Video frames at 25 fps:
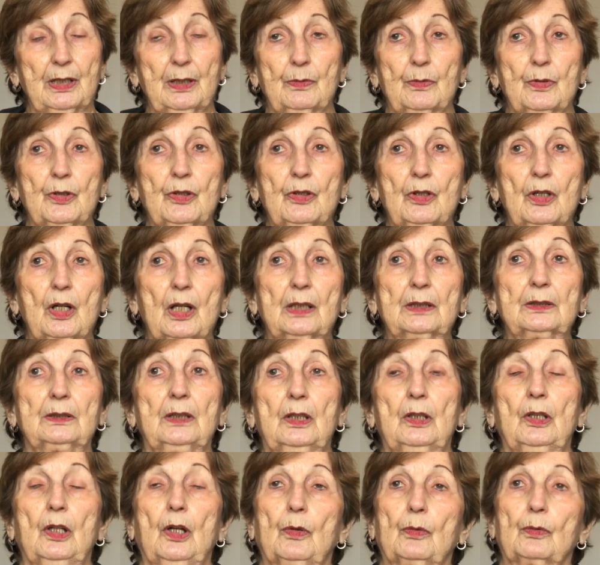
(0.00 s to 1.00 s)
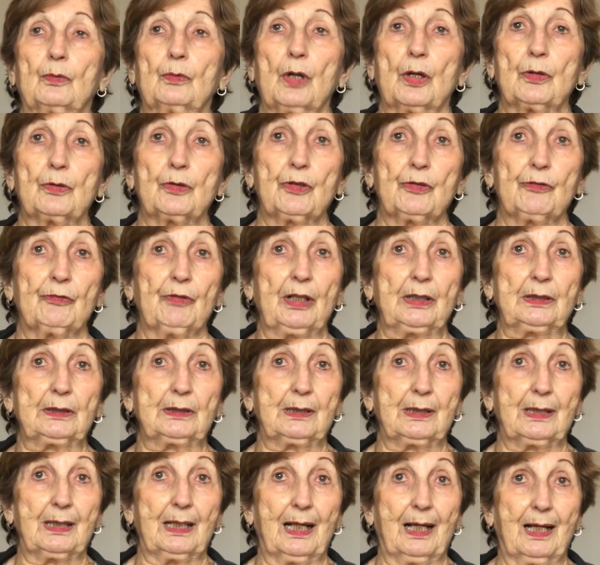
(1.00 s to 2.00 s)
It was called Roosevelt
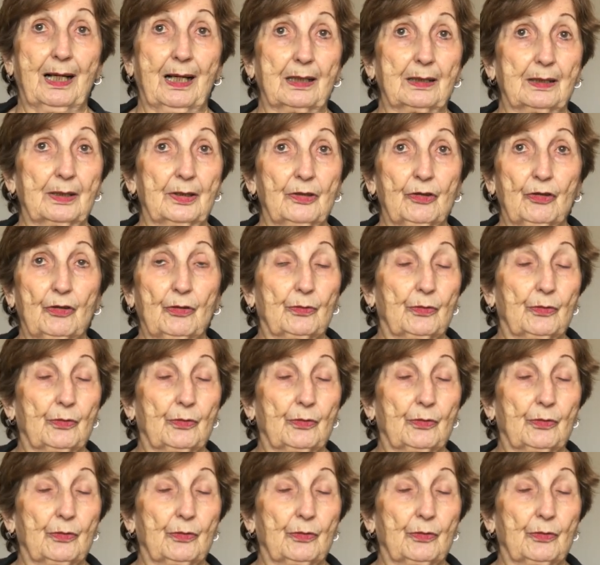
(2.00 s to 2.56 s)
College.